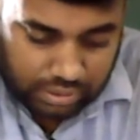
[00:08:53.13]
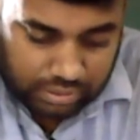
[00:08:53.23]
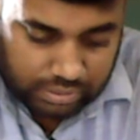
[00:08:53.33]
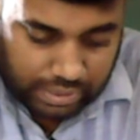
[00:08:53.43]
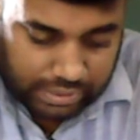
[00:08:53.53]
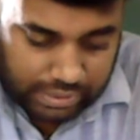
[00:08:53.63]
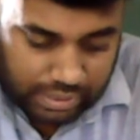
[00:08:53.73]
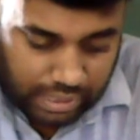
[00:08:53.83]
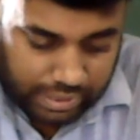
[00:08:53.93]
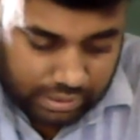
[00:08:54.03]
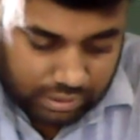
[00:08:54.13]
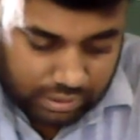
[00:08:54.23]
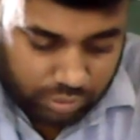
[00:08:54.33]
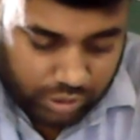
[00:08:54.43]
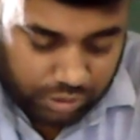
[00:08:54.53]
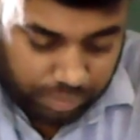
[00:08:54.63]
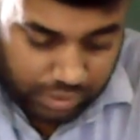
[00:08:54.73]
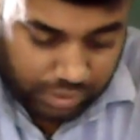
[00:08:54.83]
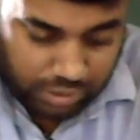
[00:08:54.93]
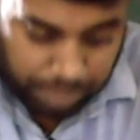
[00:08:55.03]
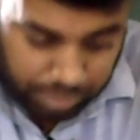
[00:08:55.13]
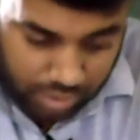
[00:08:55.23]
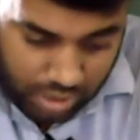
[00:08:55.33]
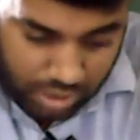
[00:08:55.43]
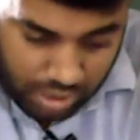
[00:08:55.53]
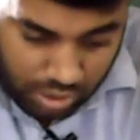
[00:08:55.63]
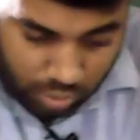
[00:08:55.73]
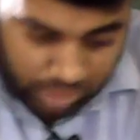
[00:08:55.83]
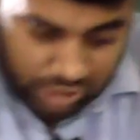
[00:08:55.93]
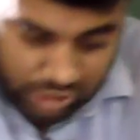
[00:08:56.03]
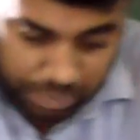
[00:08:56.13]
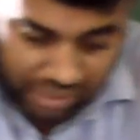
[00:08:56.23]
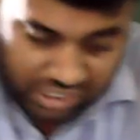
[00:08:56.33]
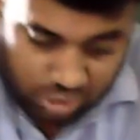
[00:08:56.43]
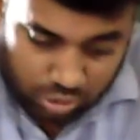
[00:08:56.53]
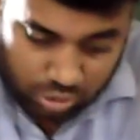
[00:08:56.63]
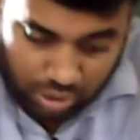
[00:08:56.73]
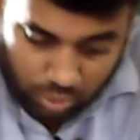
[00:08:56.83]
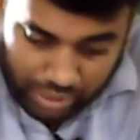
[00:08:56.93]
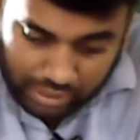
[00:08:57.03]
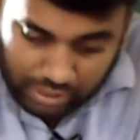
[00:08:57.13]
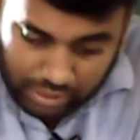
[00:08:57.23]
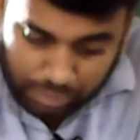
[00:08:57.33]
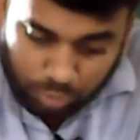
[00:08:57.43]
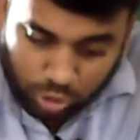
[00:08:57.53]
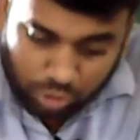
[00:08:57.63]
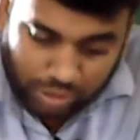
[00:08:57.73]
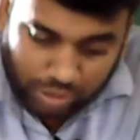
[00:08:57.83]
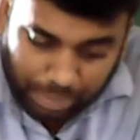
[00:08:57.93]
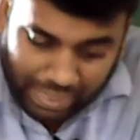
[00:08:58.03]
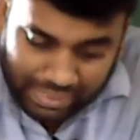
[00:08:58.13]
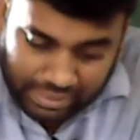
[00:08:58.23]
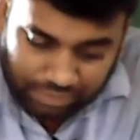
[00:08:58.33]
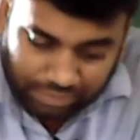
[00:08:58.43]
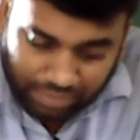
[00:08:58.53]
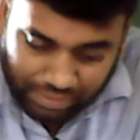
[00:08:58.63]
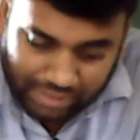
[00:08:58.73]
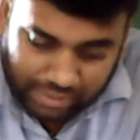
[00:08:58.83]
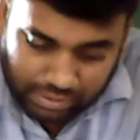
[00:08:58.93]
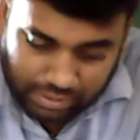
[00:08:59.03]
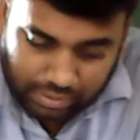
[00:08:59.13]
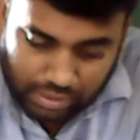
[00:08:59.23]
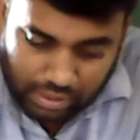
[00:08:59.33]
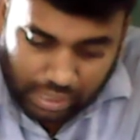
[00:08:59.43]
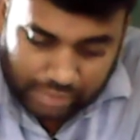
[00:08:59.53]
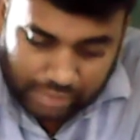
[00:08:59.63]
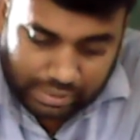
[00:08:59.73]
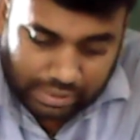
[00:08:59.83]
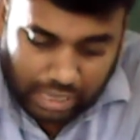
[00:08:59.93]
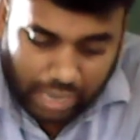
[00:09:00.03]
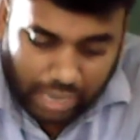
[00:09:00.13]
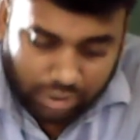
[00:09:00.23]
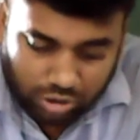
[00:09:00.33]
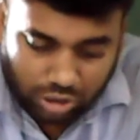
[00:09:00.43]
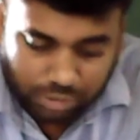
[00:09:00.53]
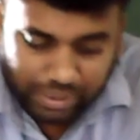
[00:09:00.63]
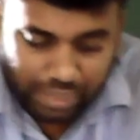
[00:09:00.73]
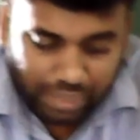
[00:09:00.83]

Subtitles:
The current which is passing through the coil produce a magnetic effect, and that iron rods become an